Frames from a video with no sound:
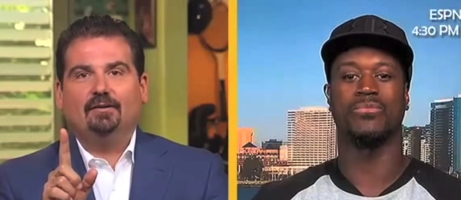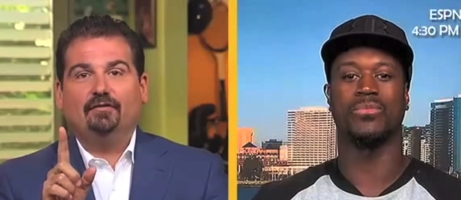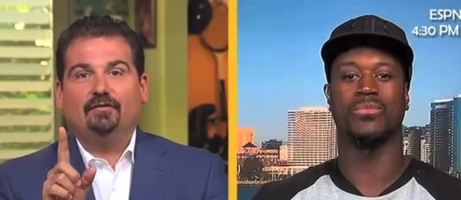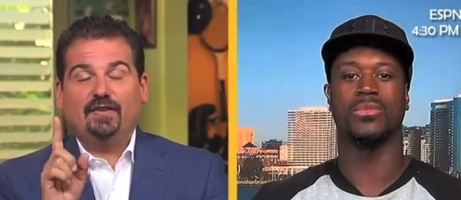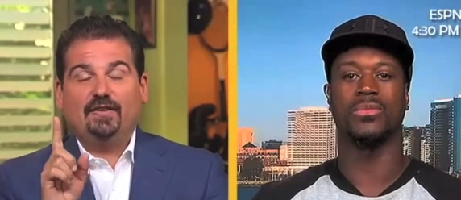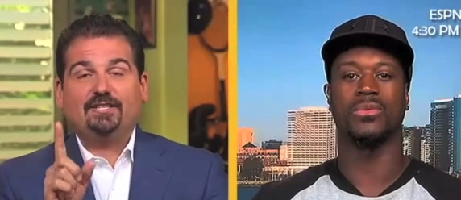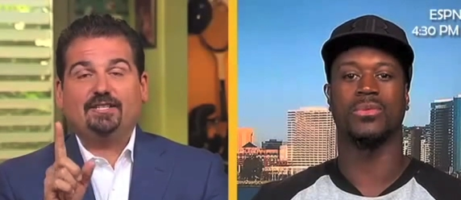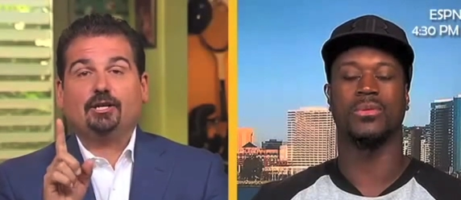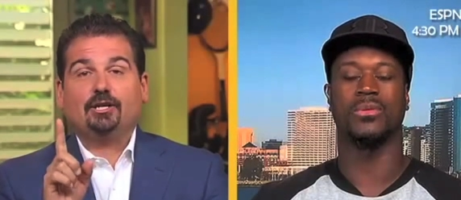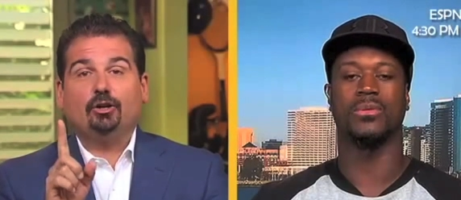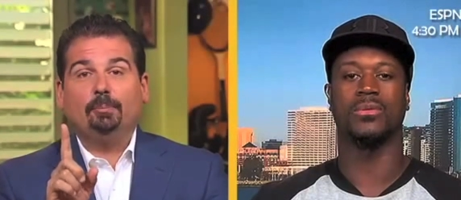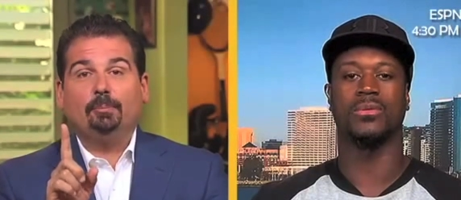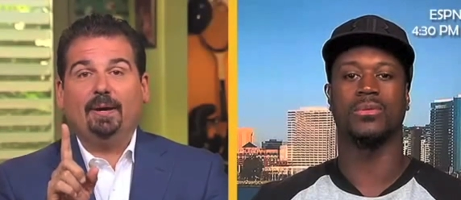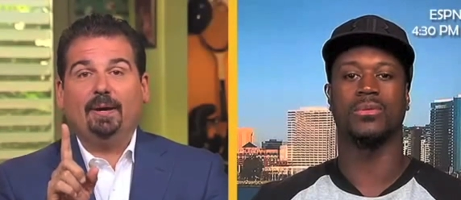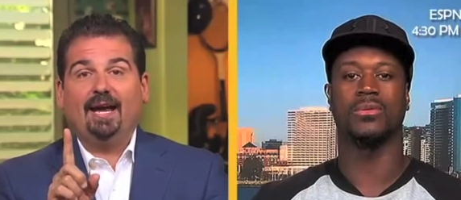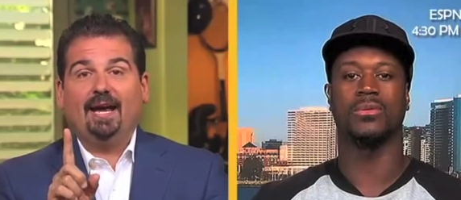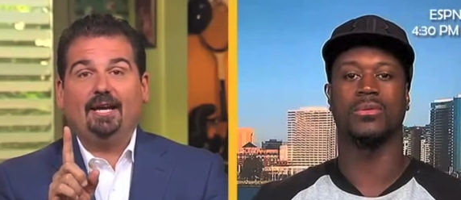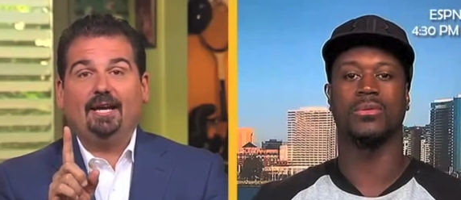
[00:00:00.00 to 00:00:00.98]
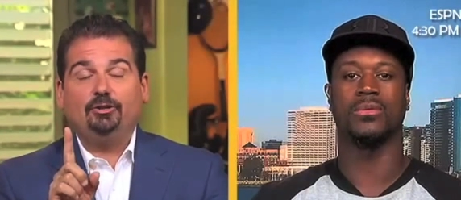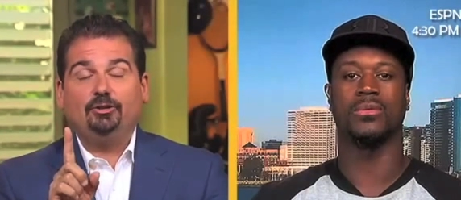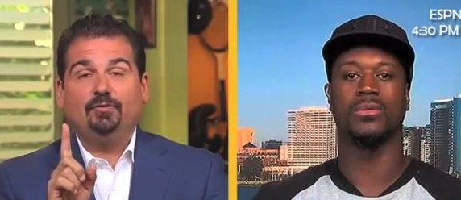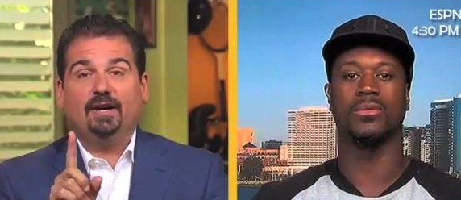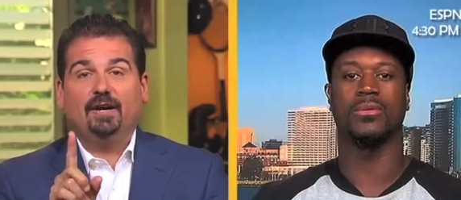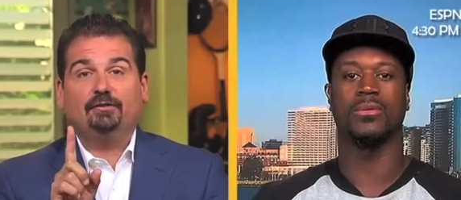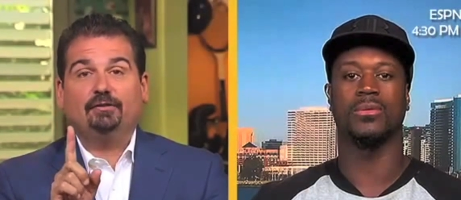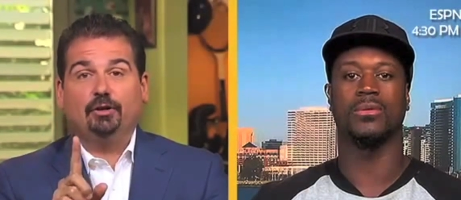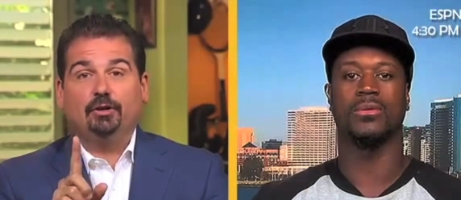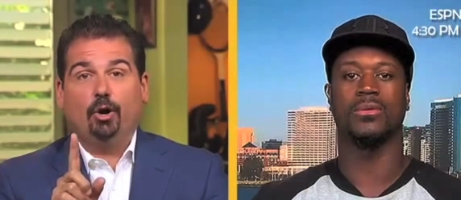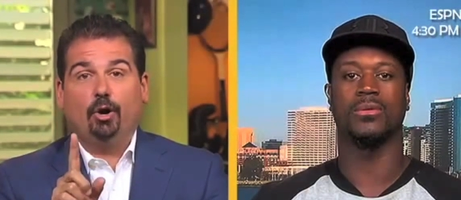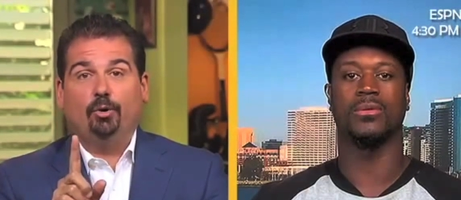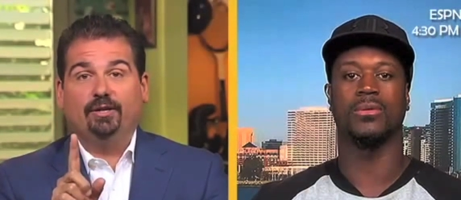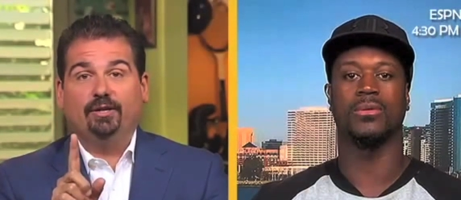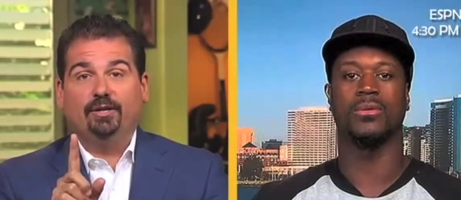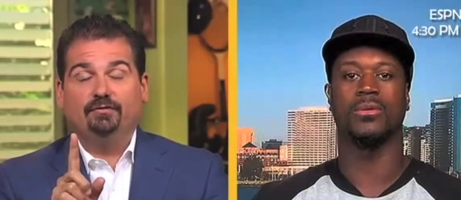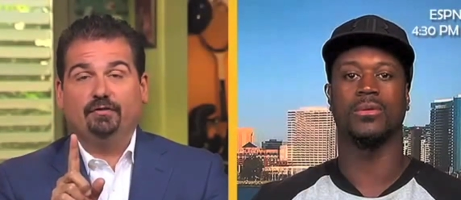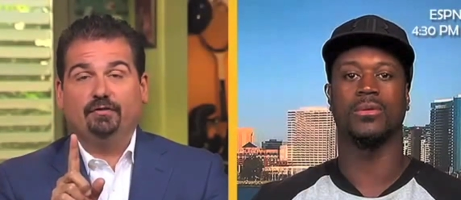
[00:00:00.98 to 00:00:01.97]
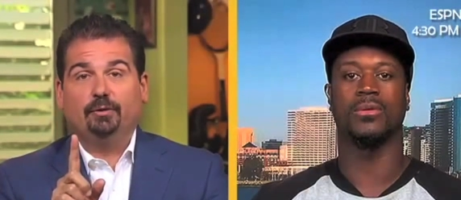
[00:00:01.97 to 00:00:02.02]
Speaker 1: physical pain you've ever known
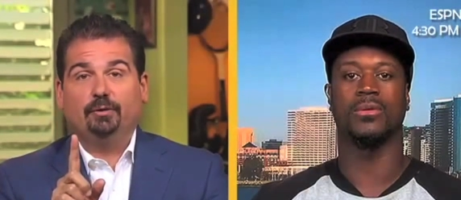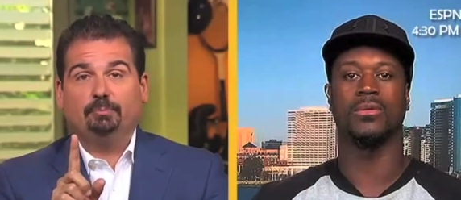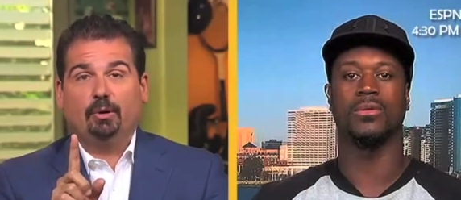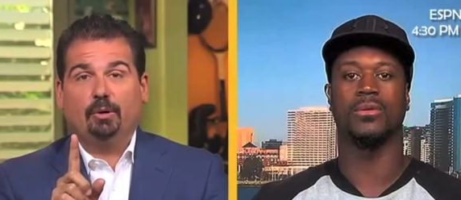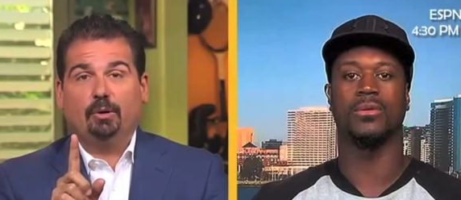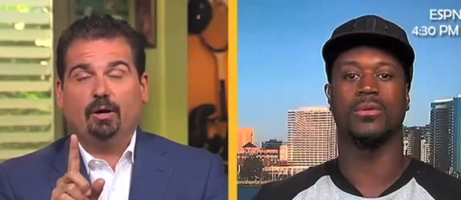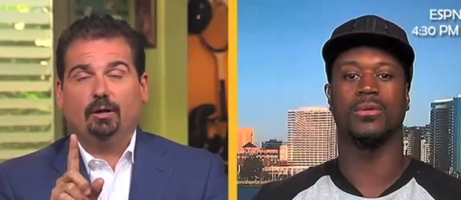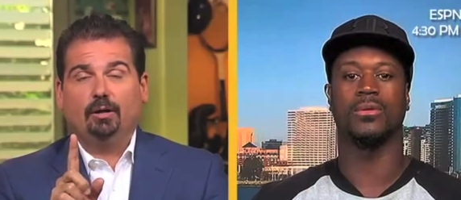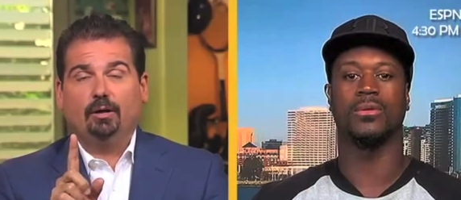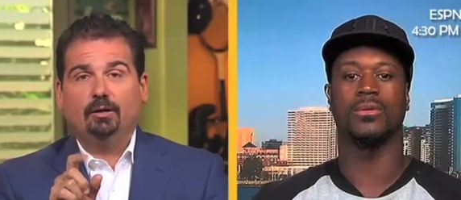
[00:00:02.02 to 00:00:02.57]
in football?